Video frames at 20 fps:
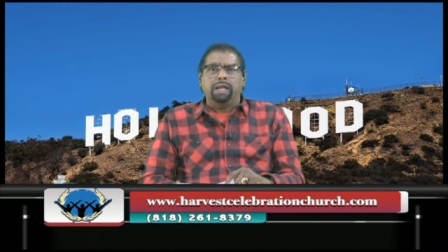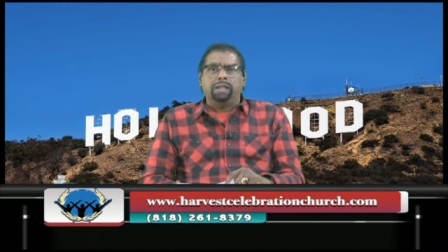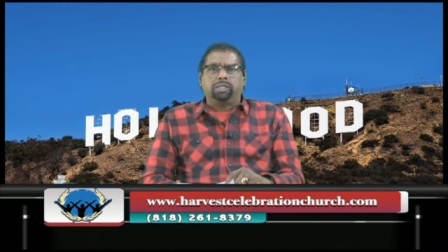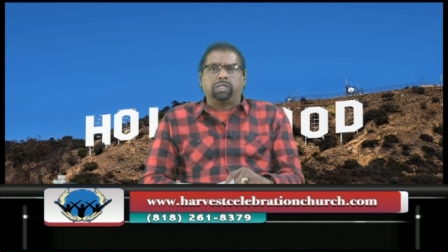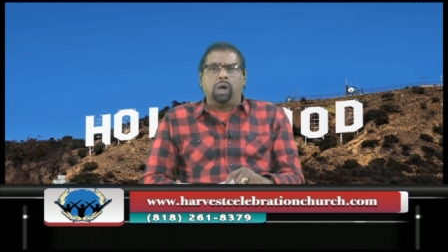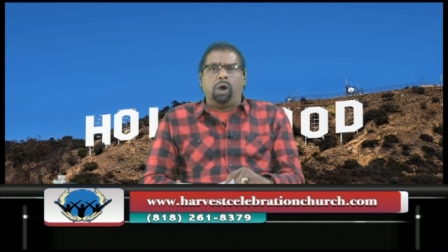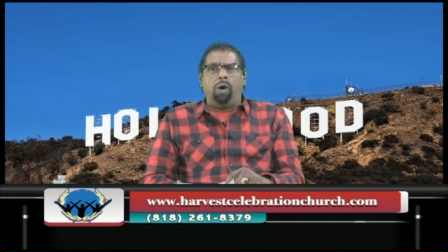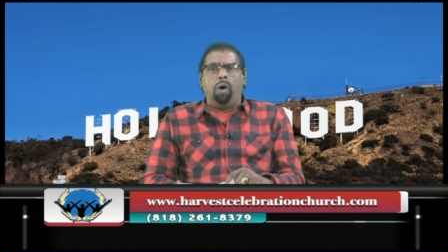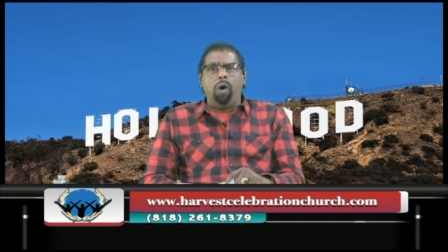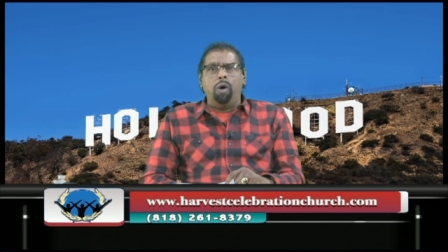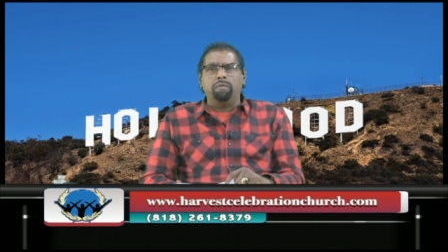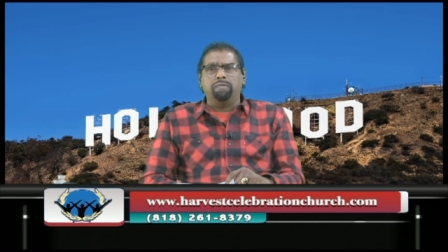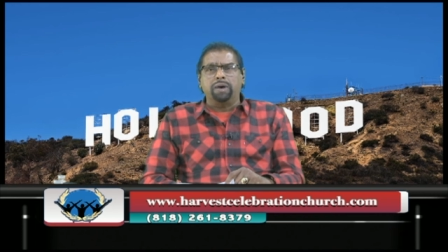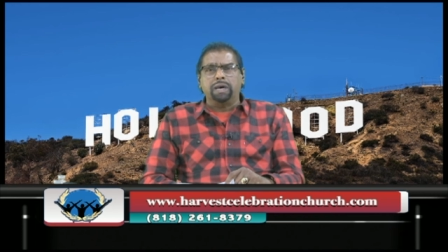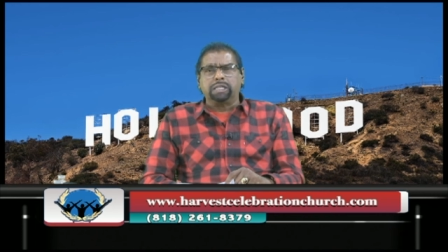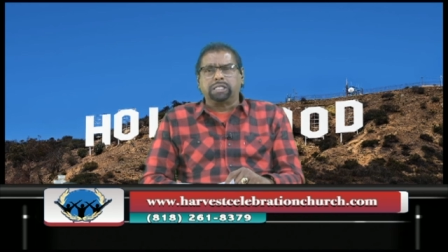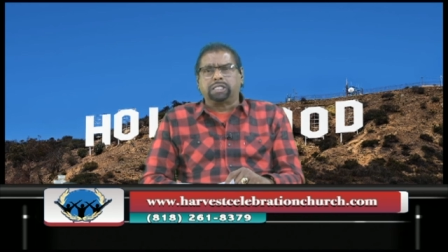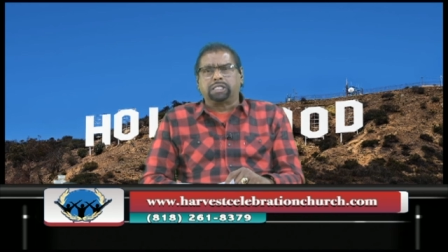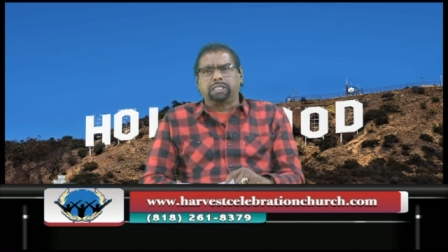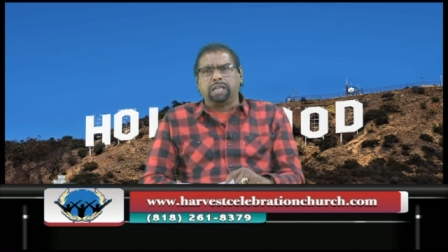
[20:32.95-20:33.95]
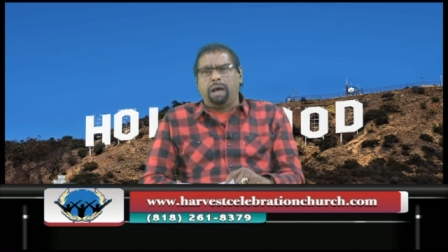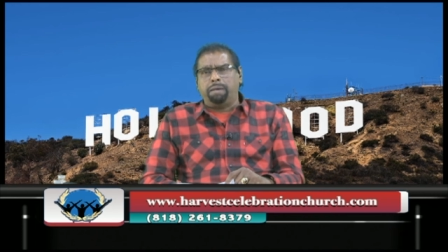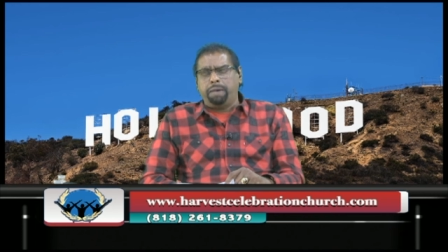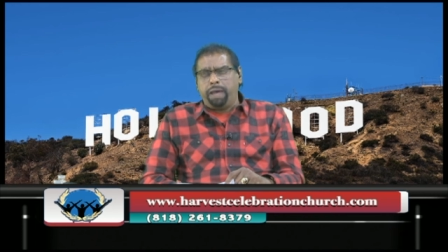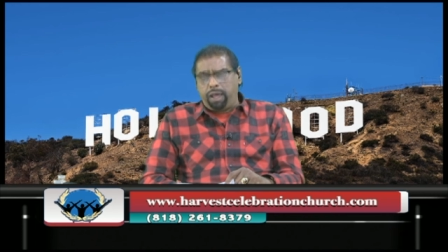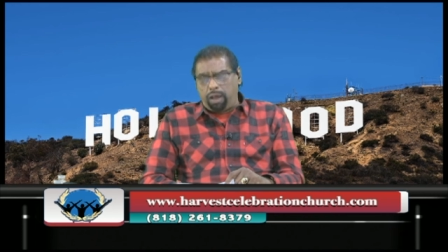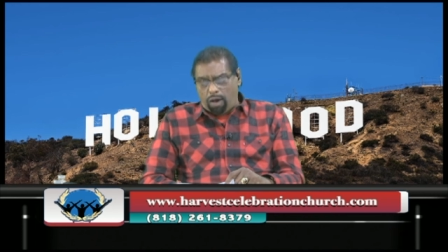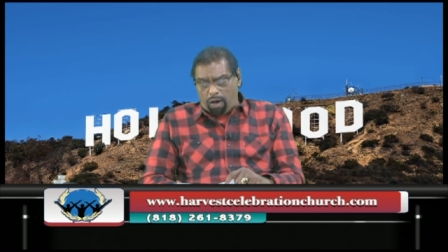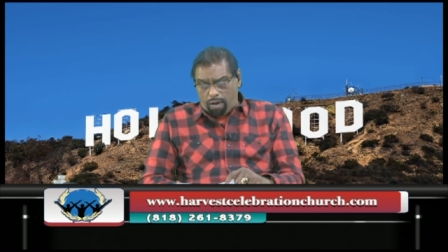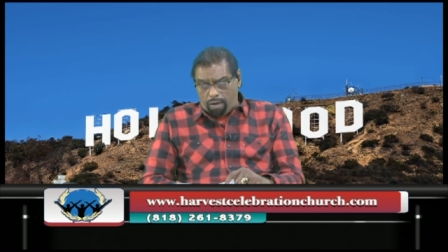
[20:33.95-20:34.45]
Jehovah
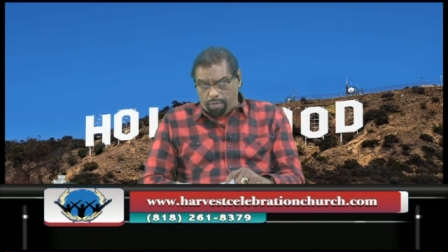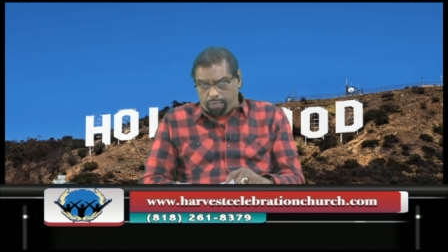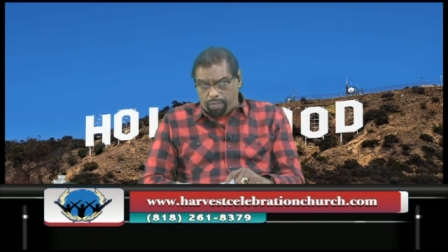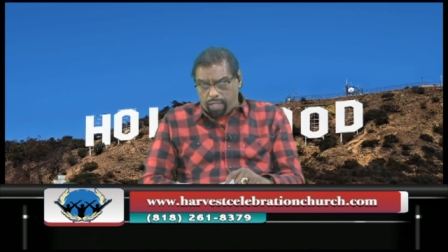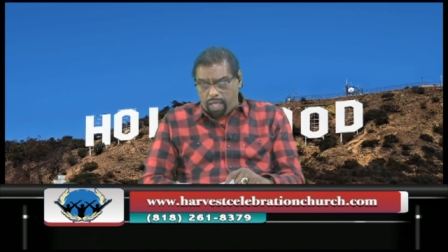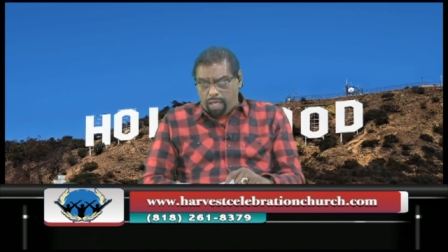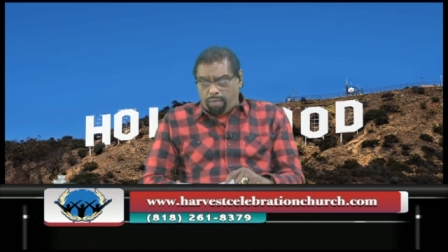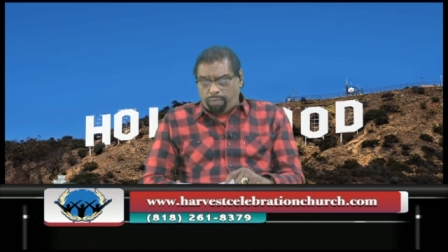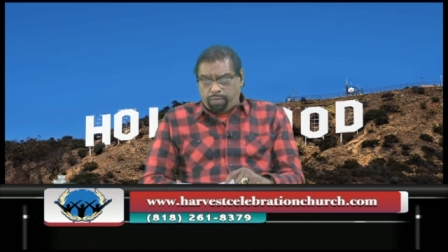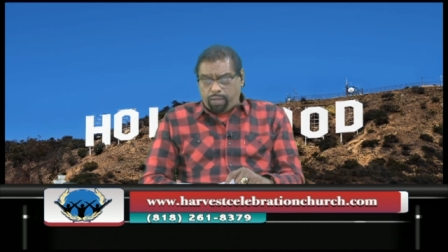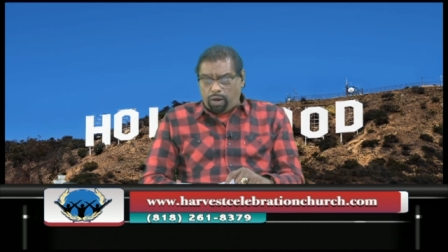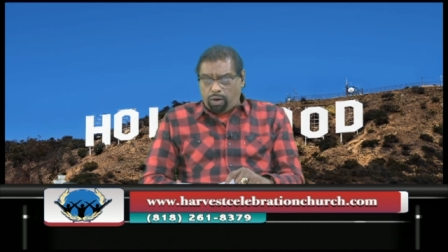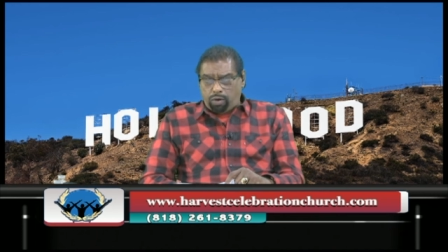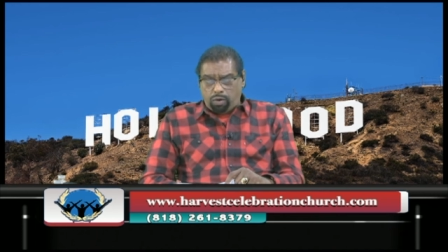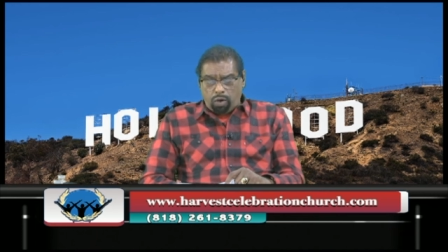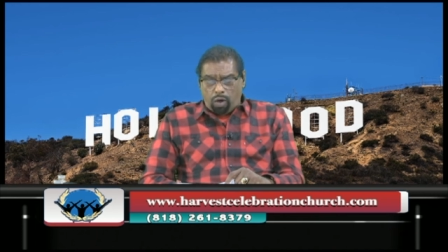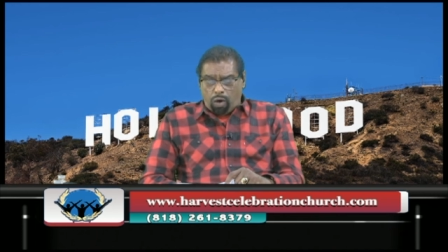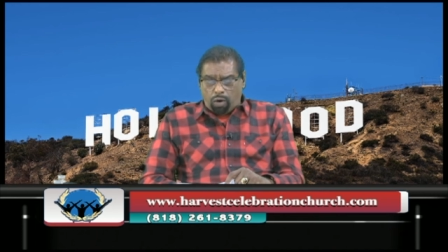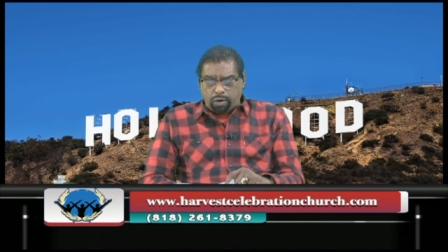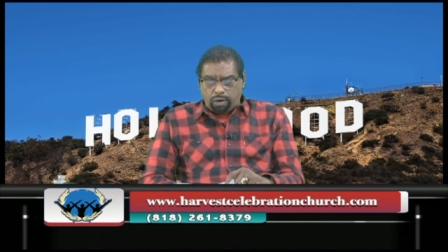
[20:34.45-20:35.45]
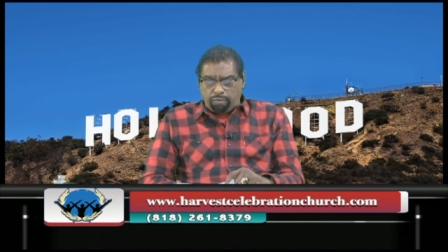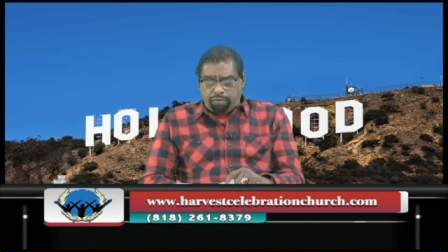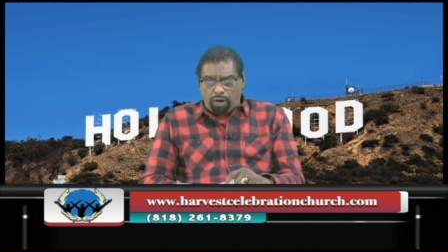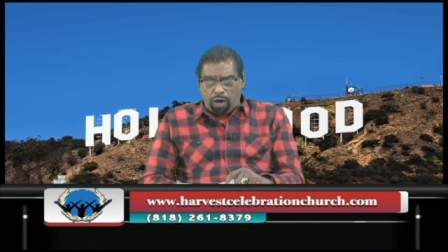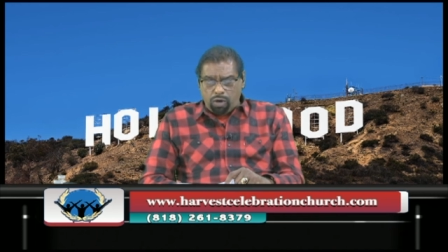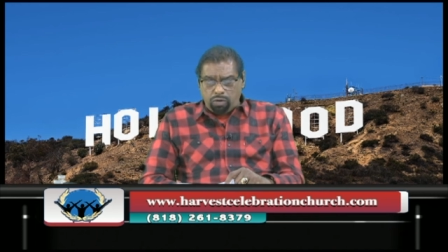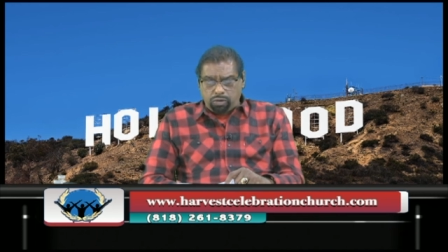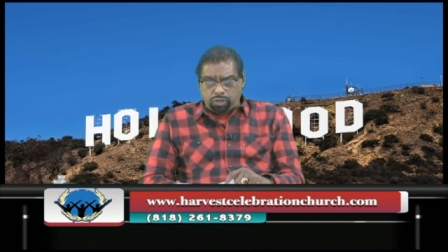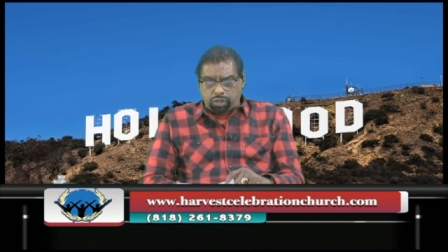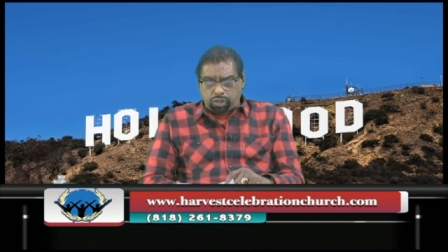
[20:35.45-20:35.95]
Sabaoth, the Lord of
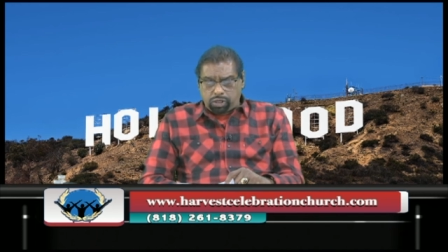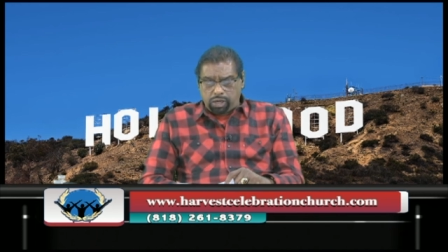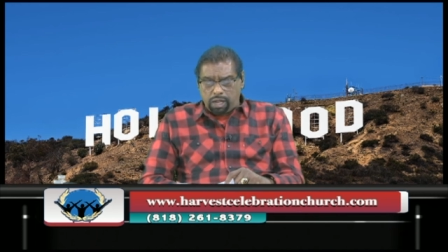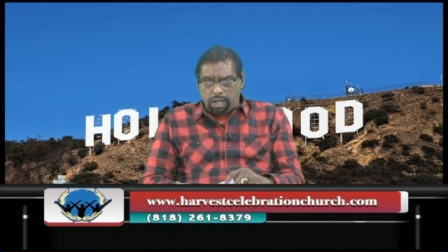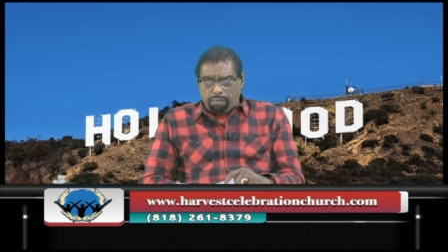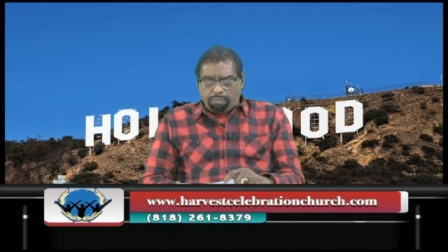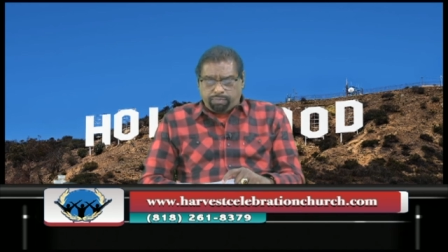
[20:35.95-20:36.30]
hosts.